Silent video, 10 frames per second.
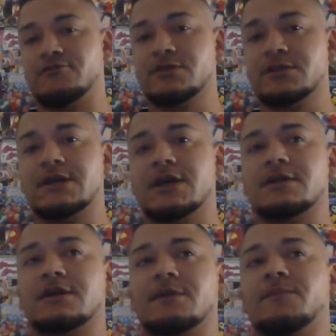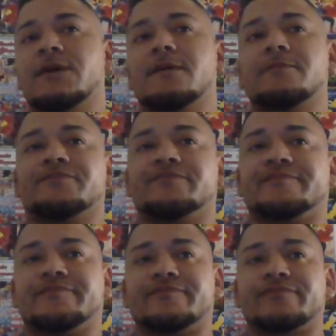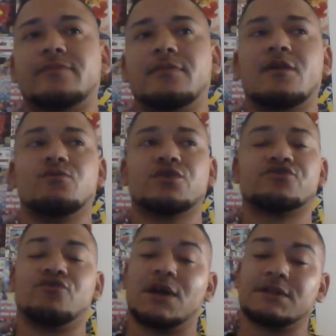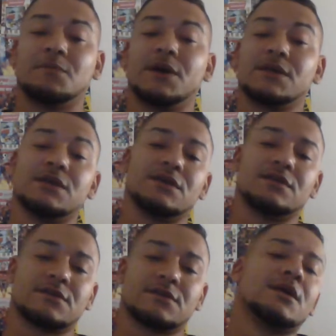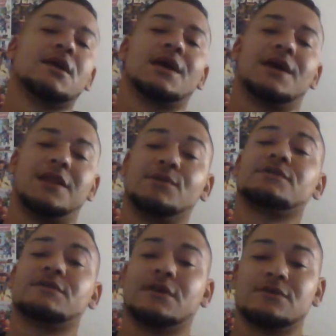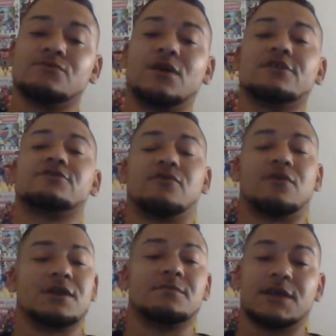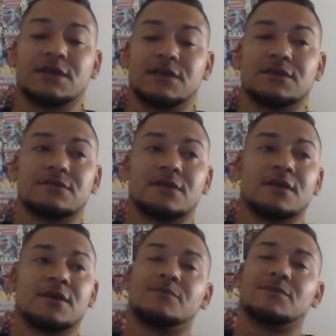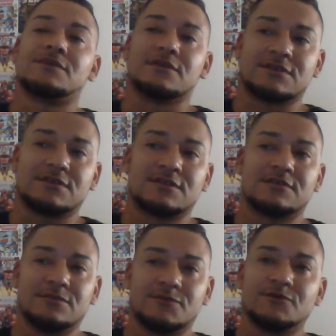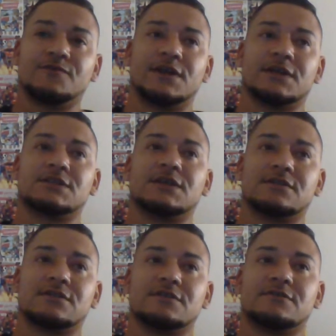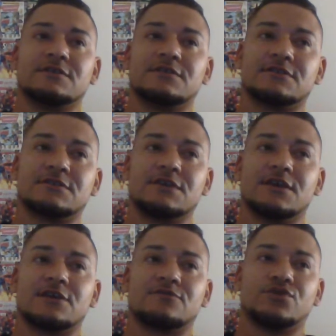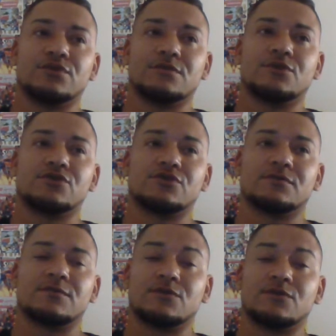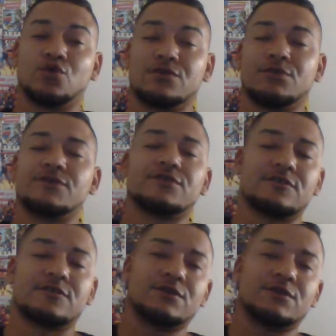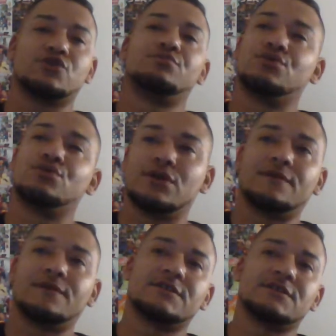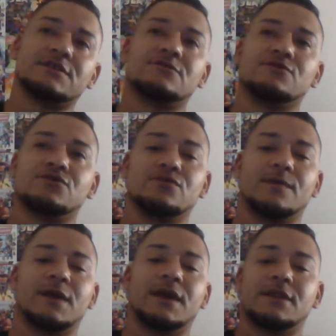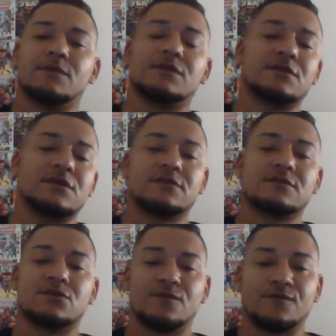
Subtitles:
kind of got my what's grinding my gears. And I'm going to tell you why it's grinding my gears. Because of the simple fact that the DC has pretty much, and Warner Brothers has pretty much pulled all of the DCU animated content off of